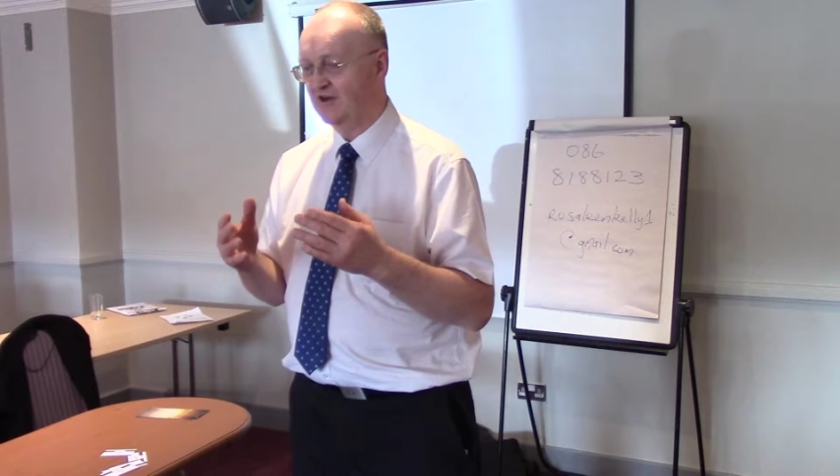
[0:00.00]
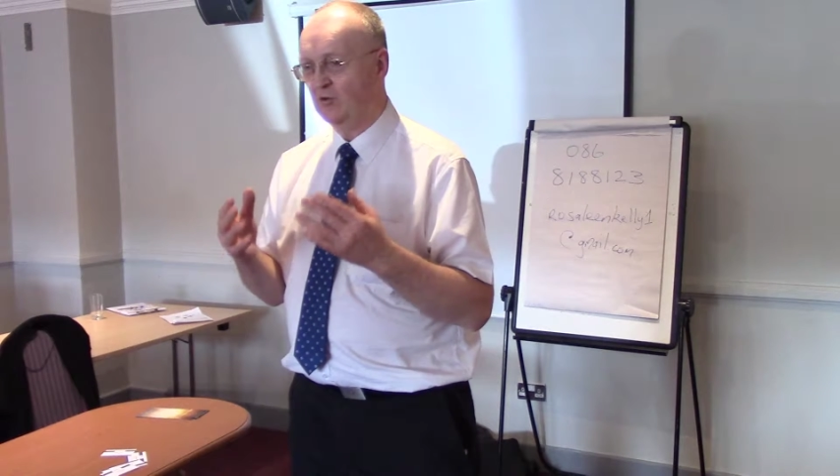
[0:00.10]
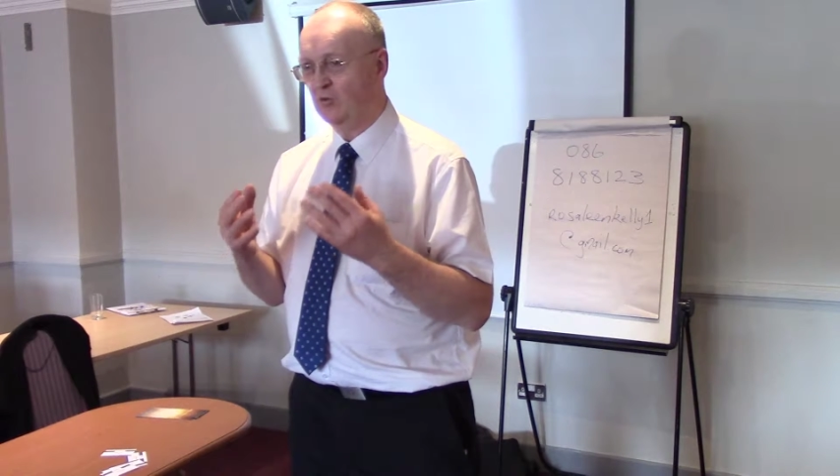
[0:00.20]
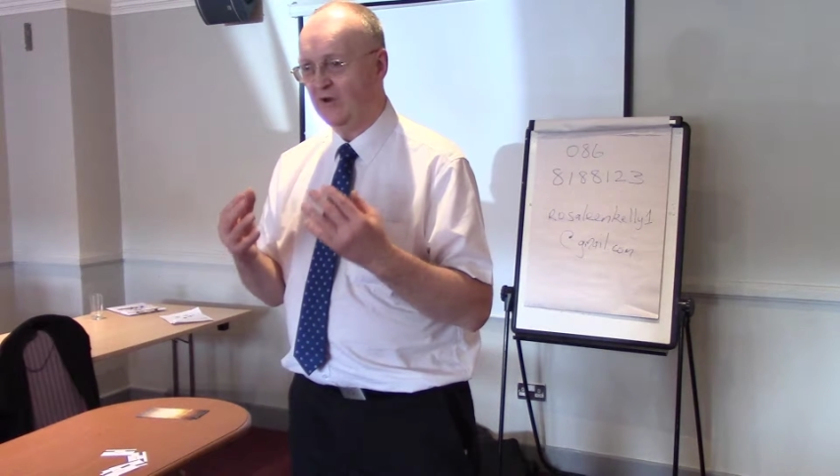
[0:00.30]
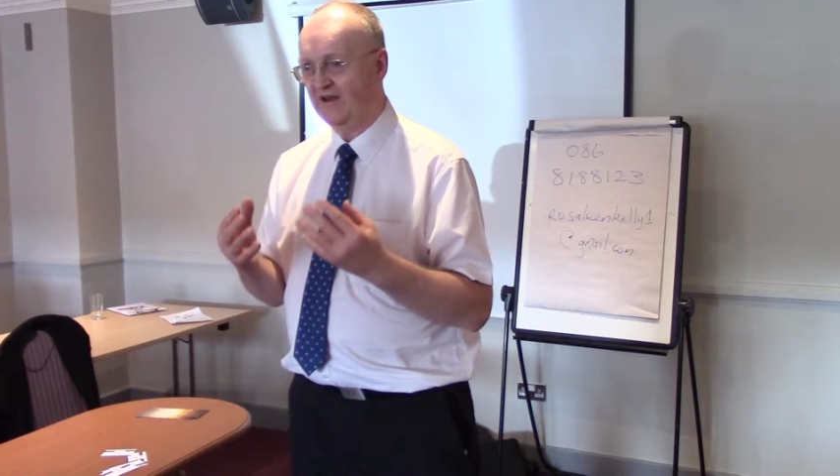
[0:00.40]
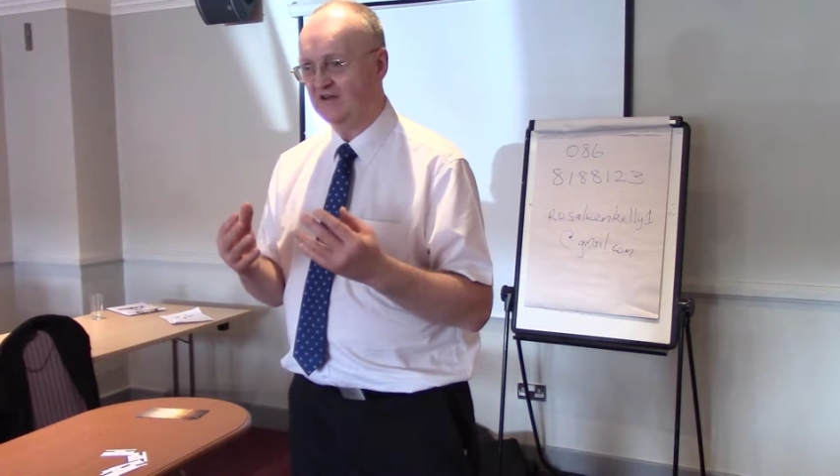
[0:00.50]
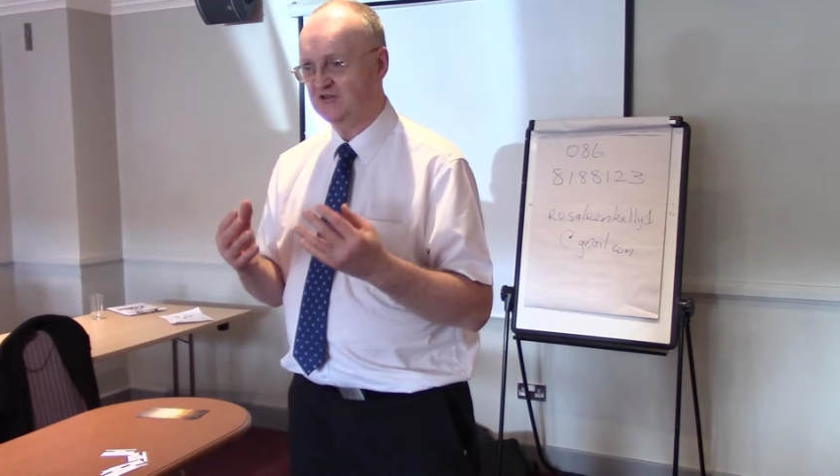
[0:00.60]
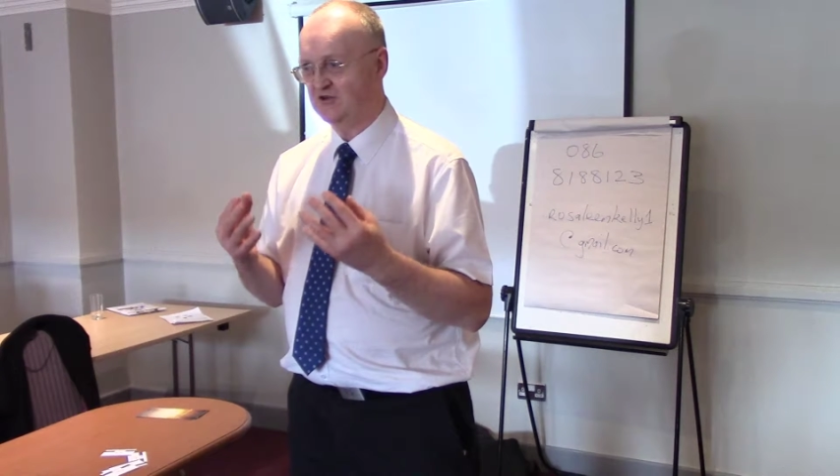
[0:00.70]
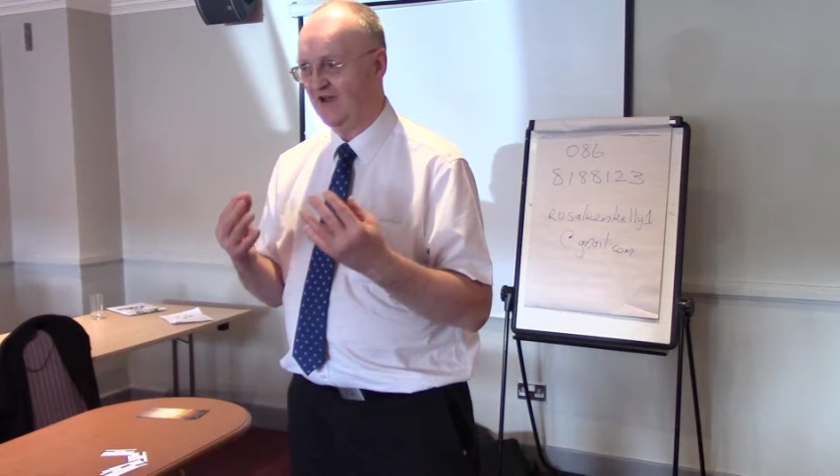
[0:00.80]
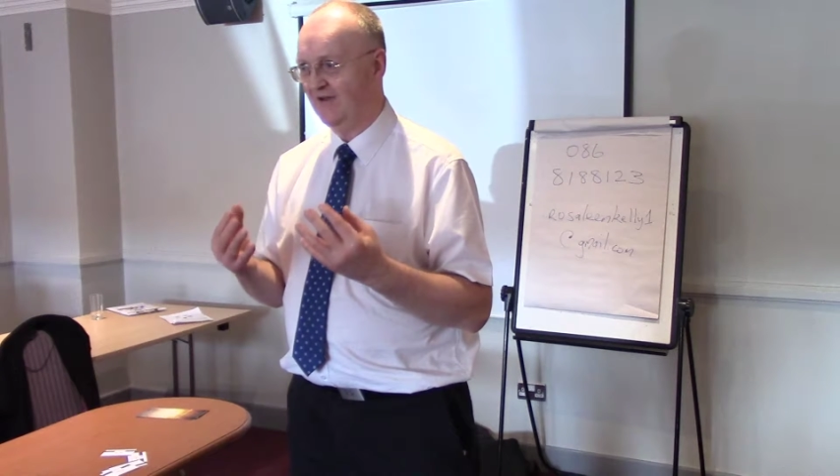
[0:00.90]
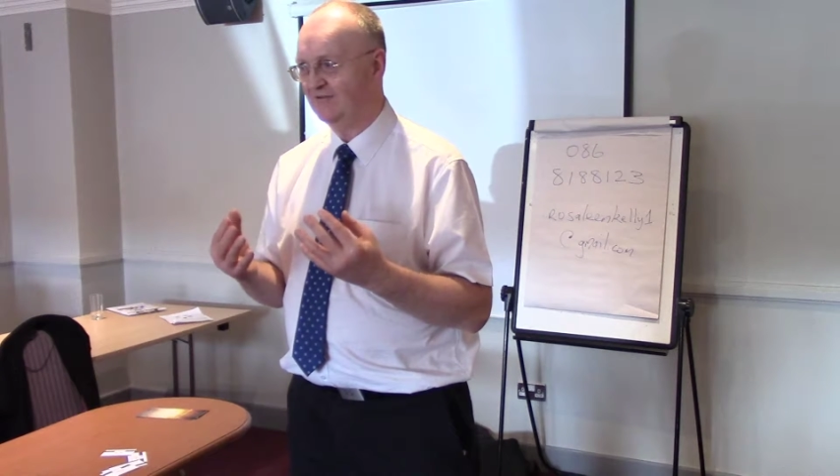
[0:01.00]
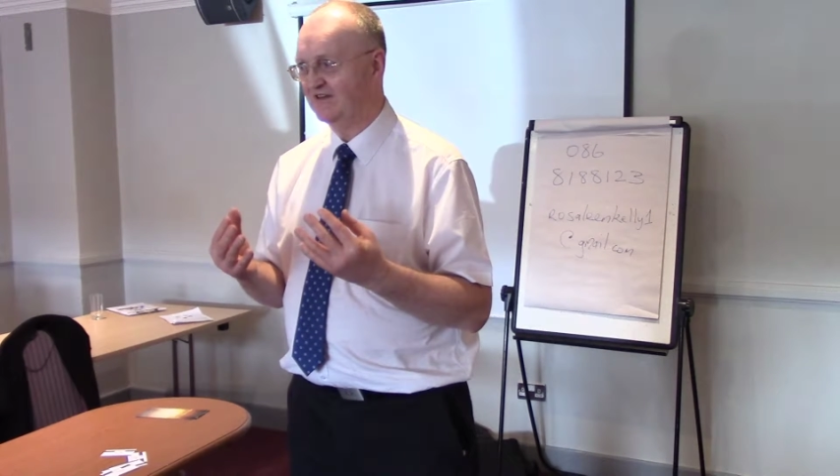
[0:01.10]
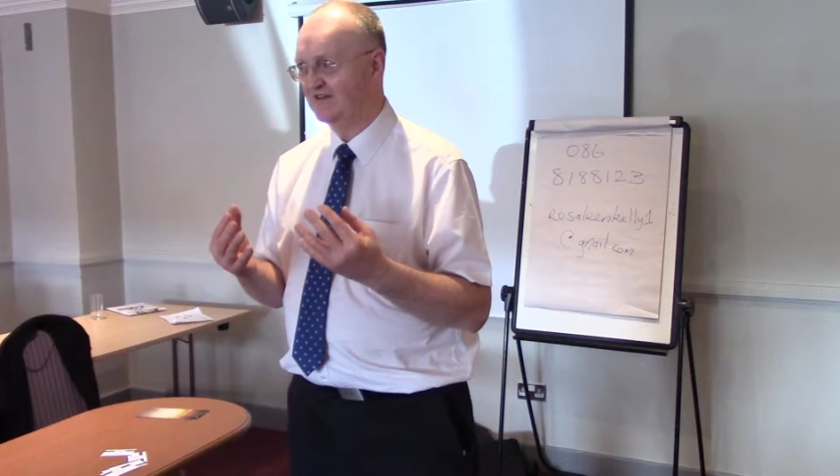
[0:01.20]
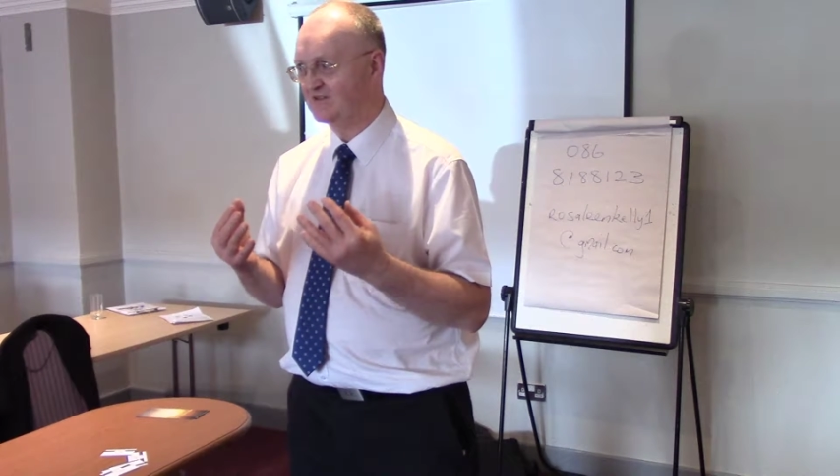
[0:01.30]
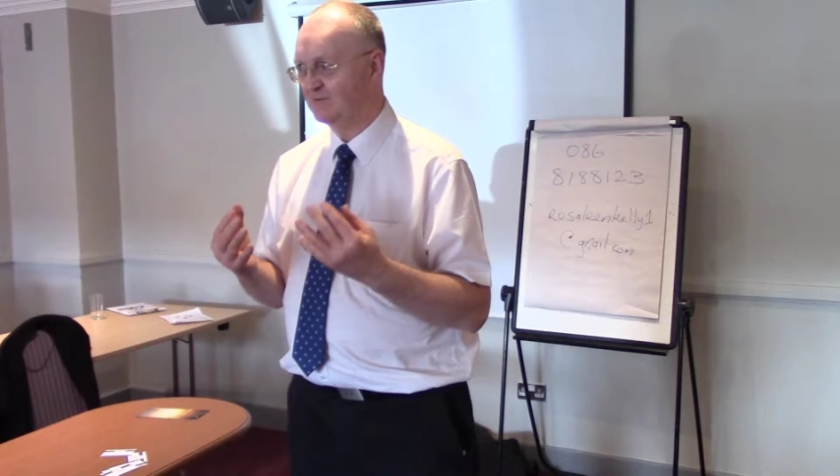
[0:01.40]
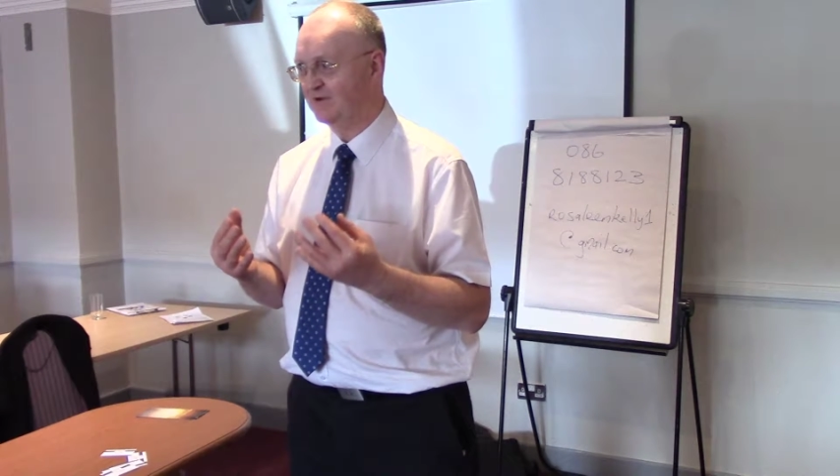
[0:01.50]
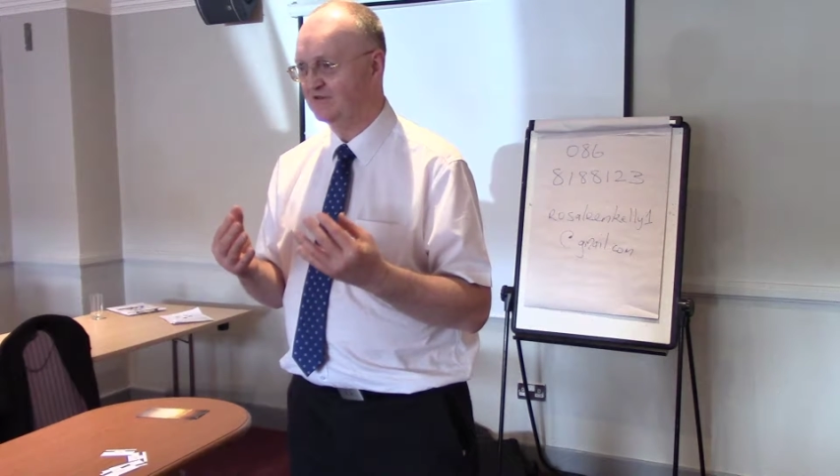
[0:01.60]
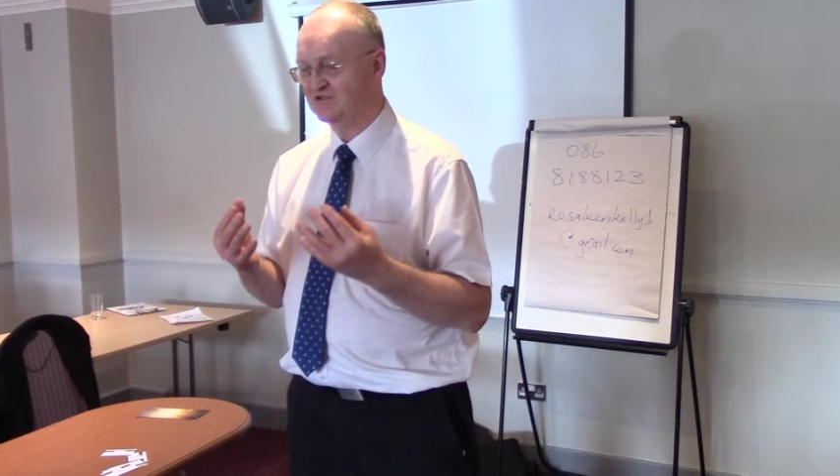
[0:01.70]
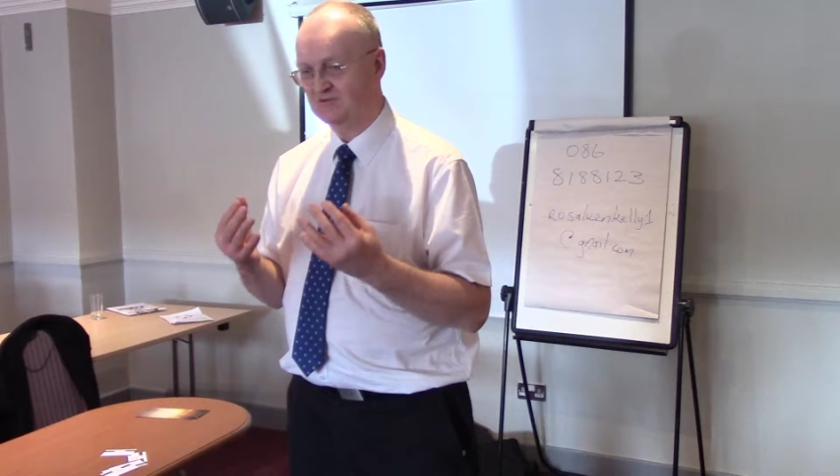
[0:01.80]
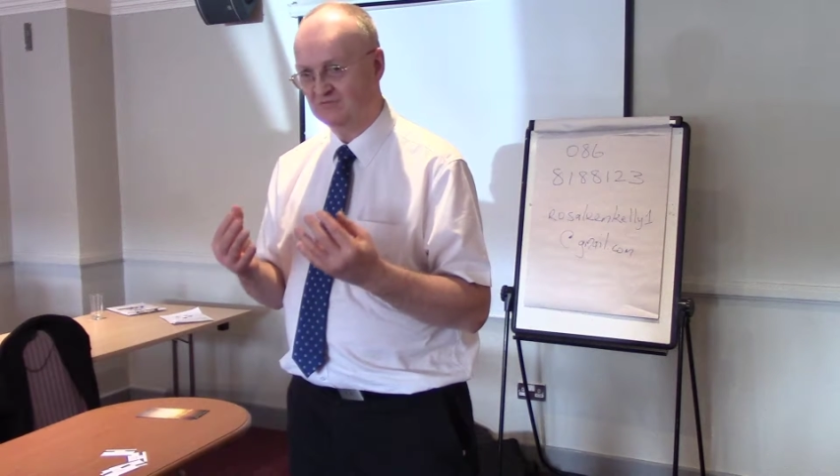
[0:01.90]
in a way that you haven't
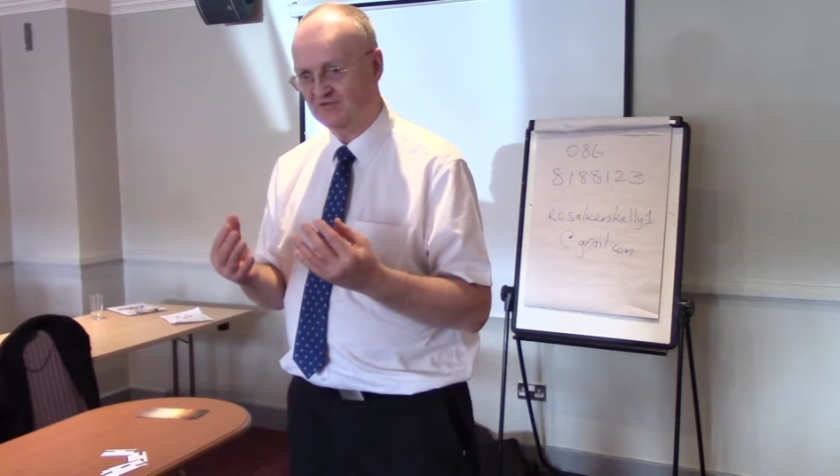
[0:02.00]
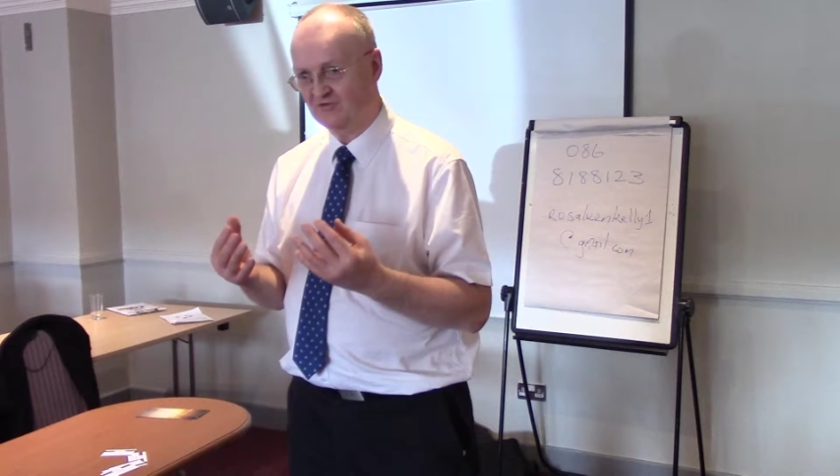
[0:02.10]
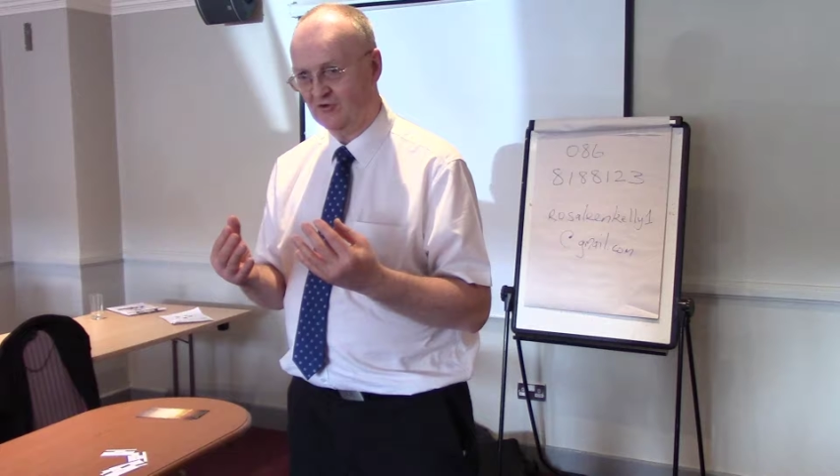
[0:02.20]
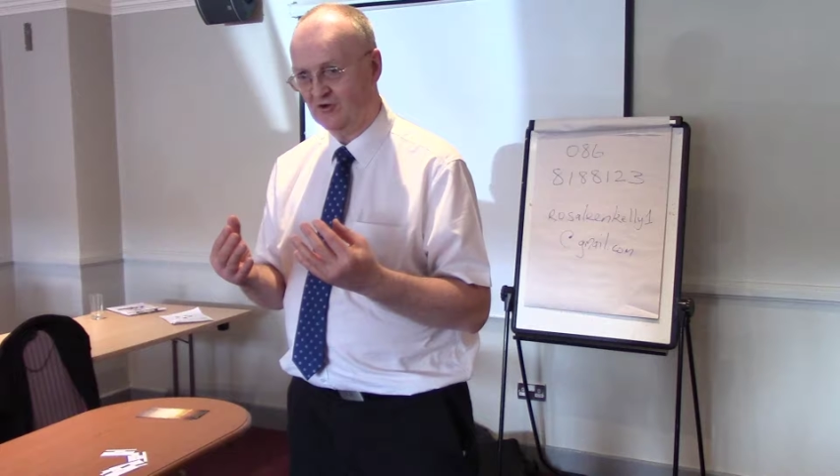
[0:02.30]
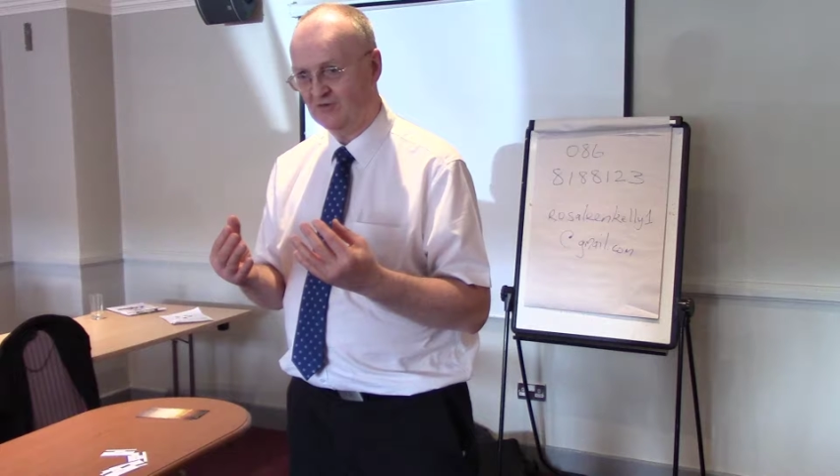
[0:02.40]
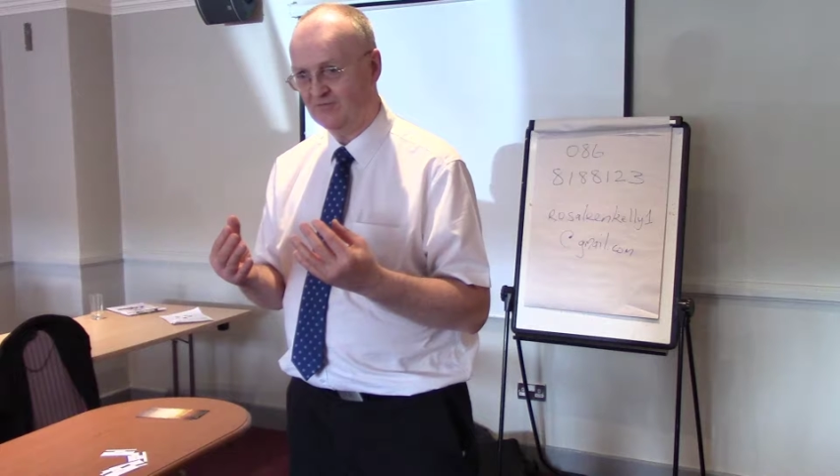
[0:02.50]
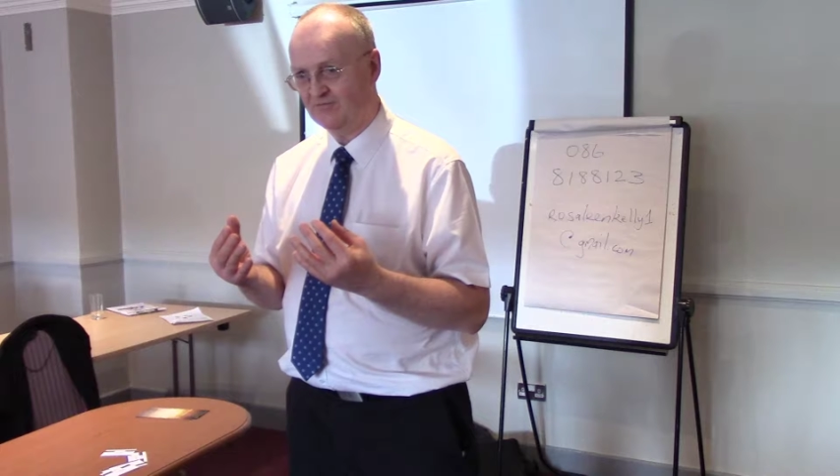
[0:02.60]
experienced them before,